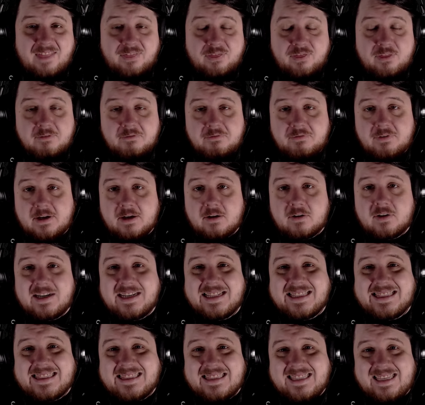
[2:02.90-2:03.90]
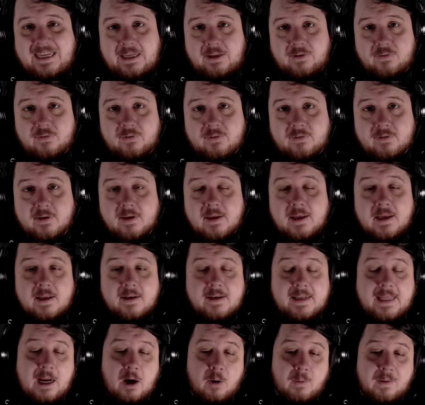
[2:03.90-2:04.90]
the very least.
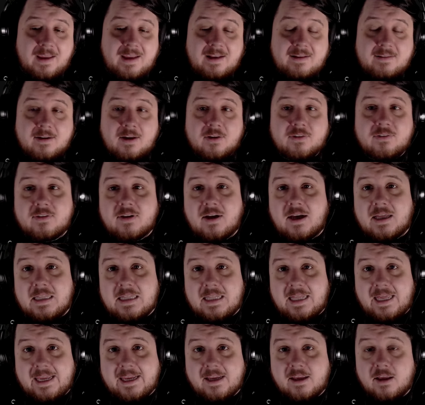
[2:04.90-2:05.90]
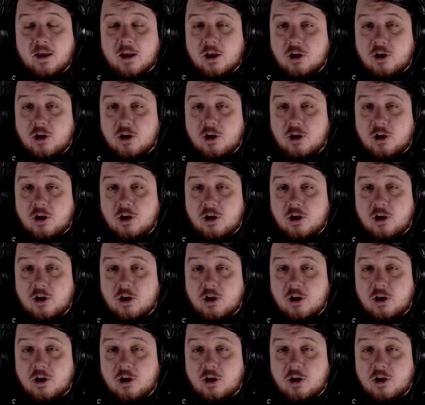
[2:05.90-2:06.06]
Now, he does not like